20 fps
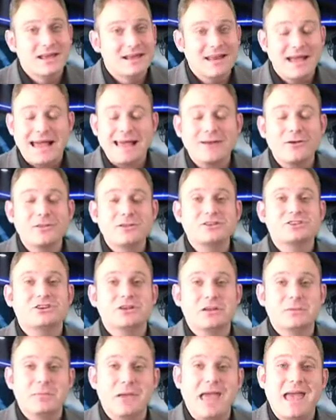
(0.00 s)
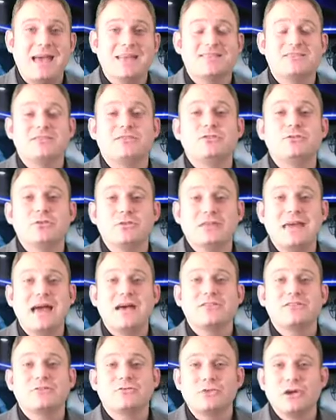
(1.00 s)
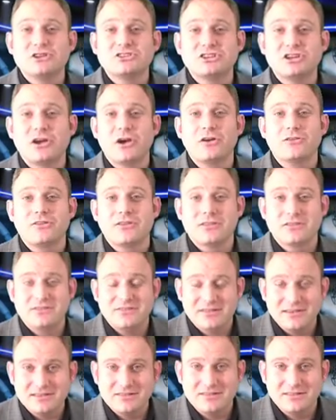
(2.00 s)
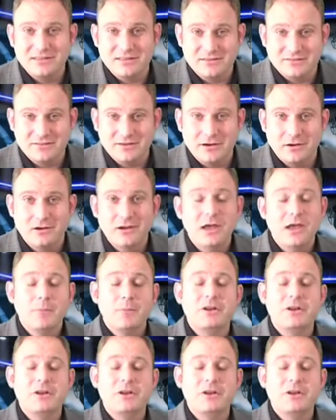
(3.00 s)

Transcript: Not only should he pass 2,000 rushing yards on the season this year,